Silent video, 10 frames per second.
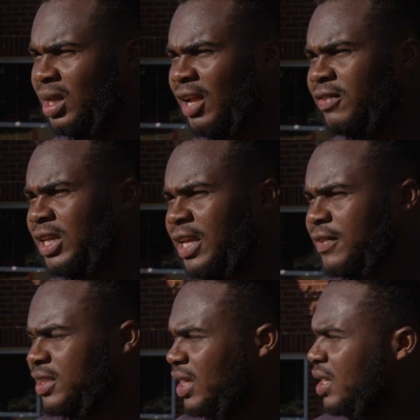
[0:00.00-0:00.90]
definitely
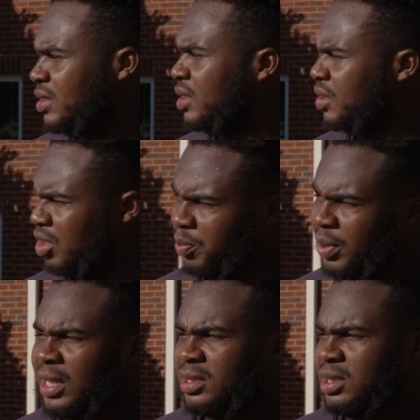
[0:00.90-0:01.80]
emphasize it, you know,
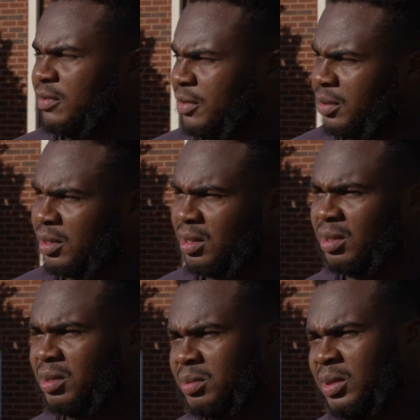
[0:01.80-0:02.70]
pride yourself
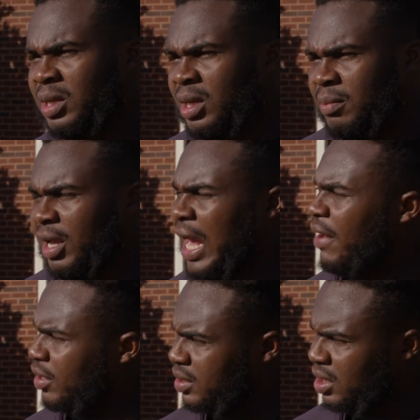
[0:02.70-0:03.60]
in
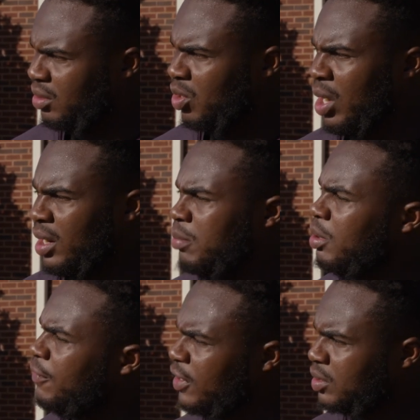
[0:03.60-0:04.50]
having a team to go out there,
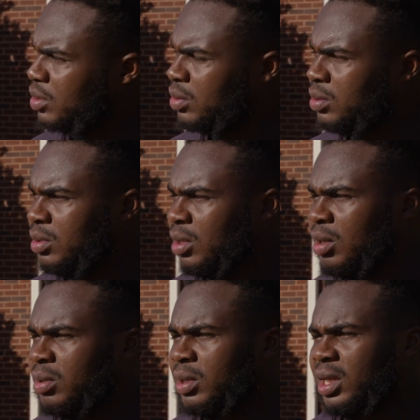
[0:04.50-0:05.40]
be physical, you
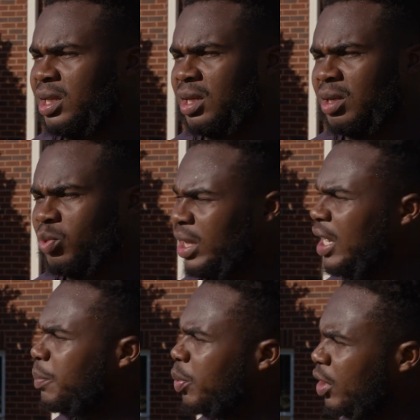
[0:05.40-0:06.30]
know, and win
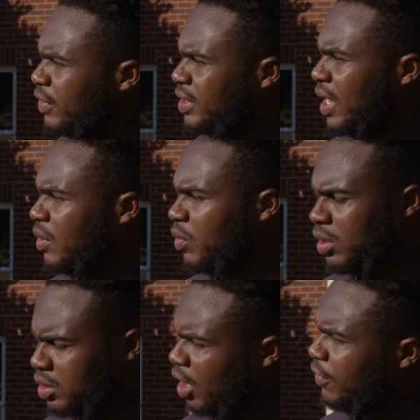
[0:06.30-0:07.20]
at the point of attack, whether
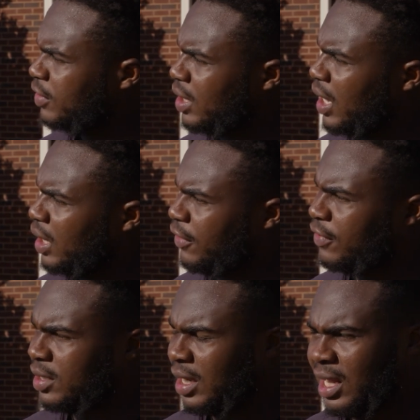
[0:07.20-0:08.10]
it's offensive line,
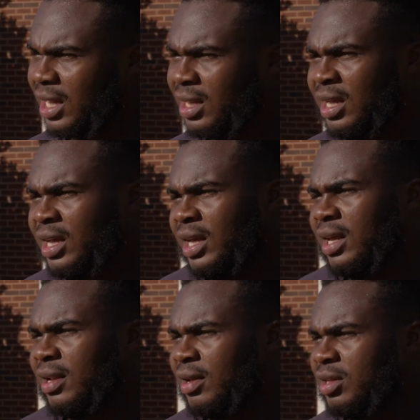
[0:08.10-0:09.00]
defensive line,
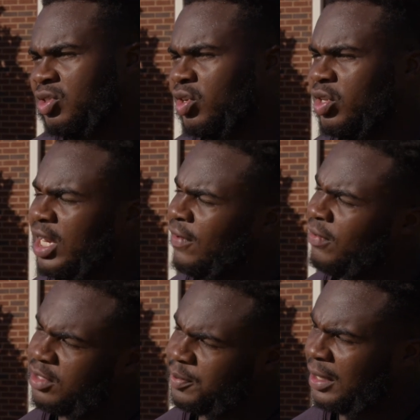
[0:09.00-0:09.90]
and so you
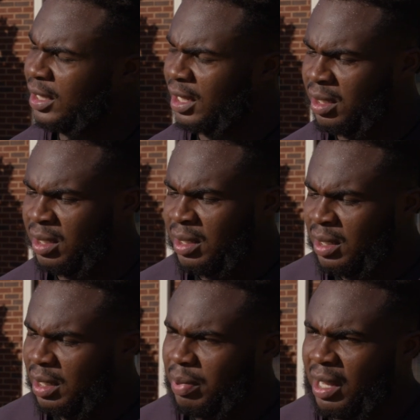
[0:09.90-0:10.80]
definitely respect that
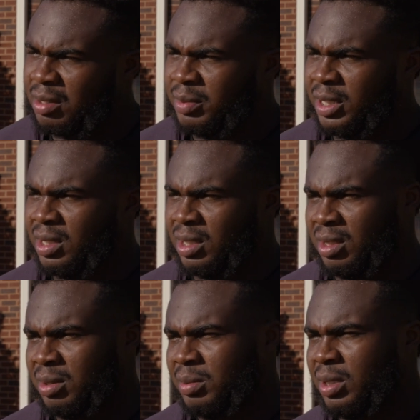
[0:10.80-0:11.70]
about him, and
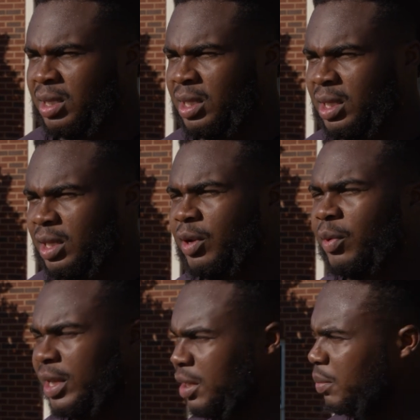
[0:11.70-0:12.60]
you know
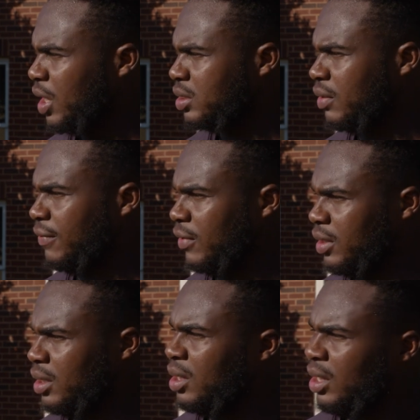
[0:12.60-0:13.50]
what he demands up
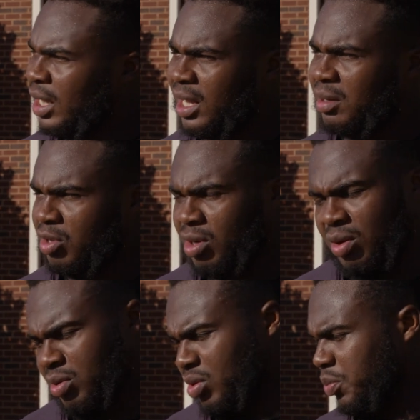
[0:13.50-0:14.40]
front, and, you
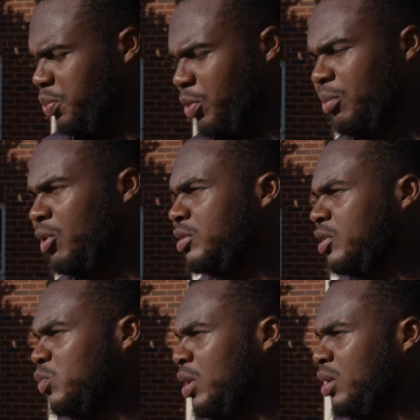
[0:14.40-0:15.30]
know, on the perimeters
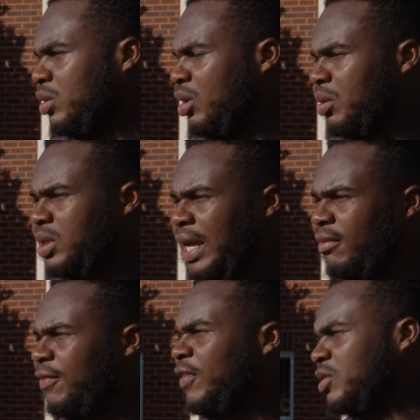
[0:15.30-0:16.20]
as well, you know what I'm saying,
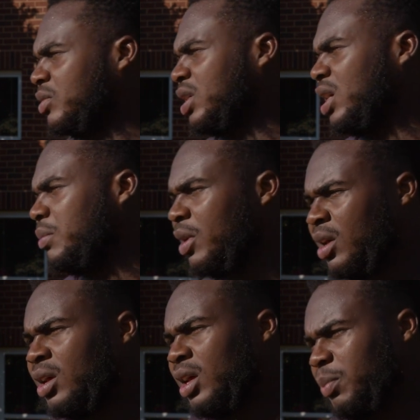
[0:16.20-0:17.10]
having a physical team,
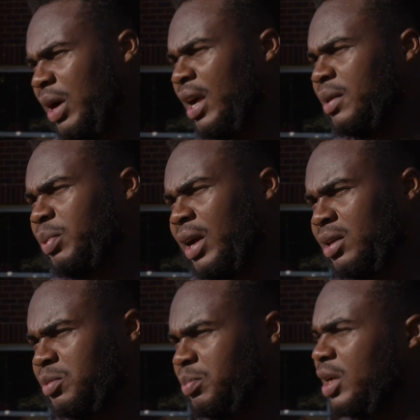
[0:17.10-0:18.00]
he pride
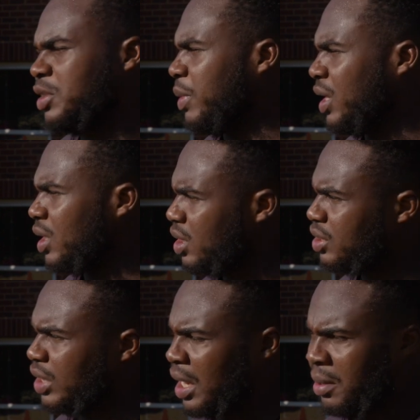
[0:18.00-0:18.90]
of us being in good
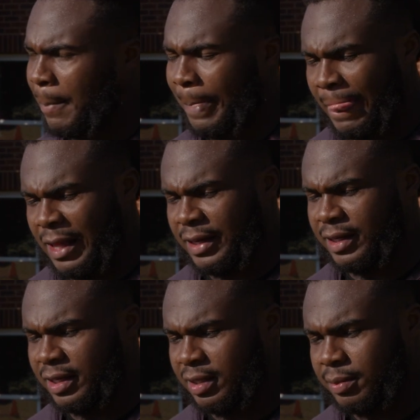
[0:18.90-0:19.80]
shape, and
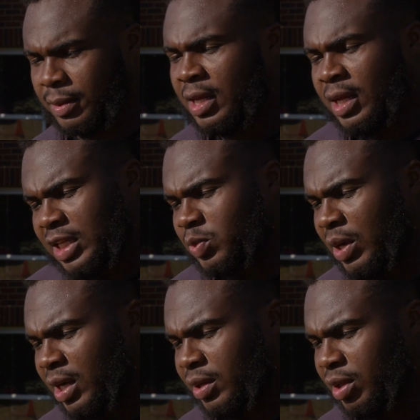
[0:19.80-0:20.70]
that's
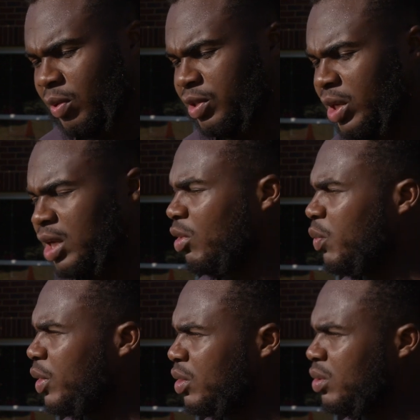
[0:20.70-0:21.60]
why, you know, we train the way
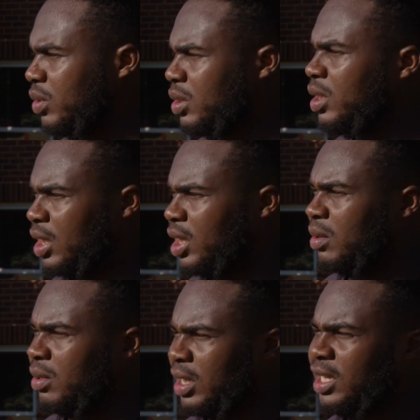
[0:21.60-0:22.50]
we do, and
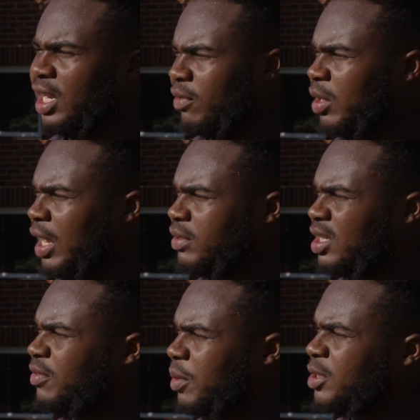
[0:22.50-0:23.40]
he definitely want to have a
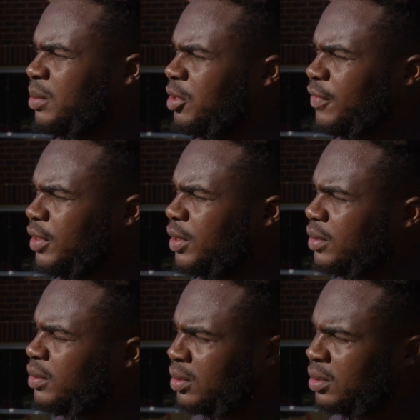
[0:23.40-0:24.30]
tough football team on the field.
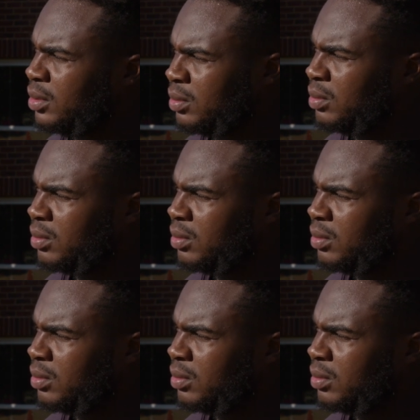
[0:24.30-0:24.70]
How